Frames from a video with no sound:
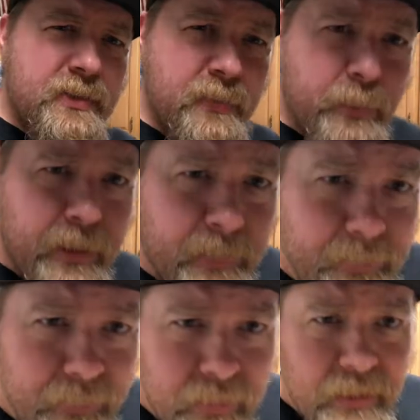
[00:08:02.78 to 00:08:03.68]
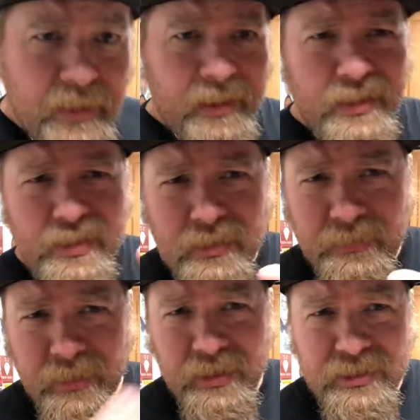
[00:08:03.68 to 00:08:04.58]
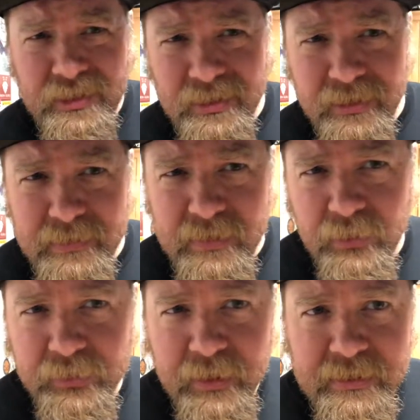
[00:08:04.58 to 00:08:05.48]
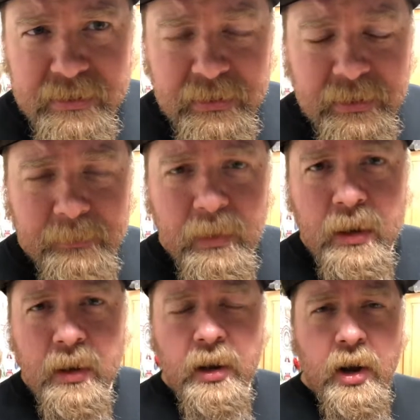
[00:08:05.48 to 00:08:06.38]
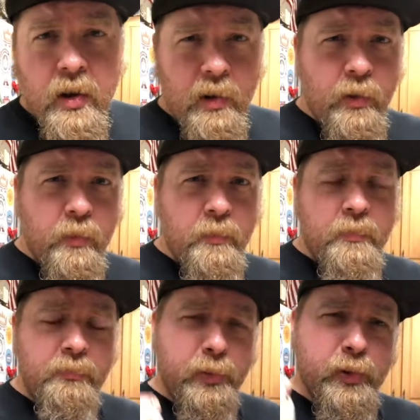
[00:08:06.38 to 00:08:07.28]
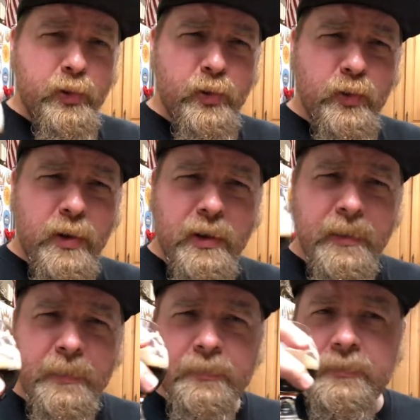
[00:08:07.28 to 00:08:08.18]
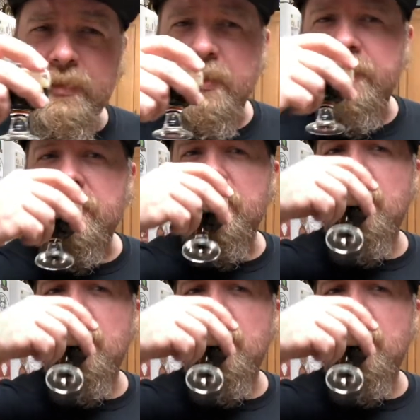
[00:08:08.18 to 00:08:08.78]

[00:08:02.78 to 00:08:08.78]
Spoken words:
everybody. Enjoy the footage, and until next time, home brew up. Cheers.